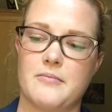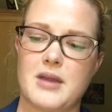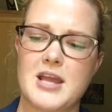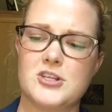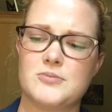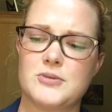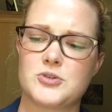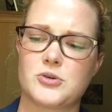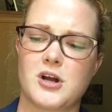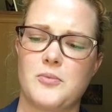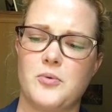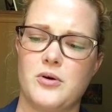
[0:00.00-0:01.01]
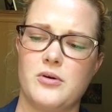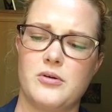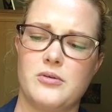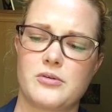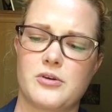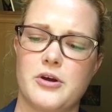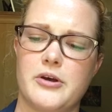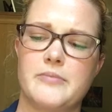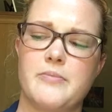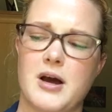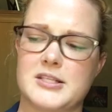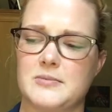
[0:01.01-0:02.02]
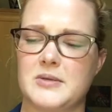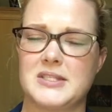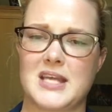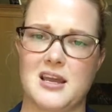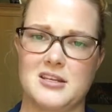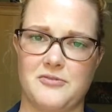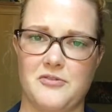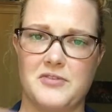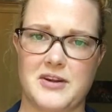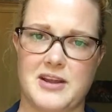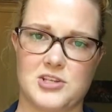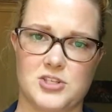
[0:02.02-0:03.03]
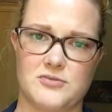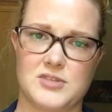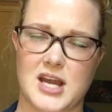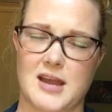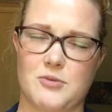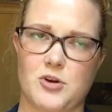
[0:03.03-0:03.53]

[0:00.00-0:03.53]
Each menstrual cup could possibly say a different variation of time.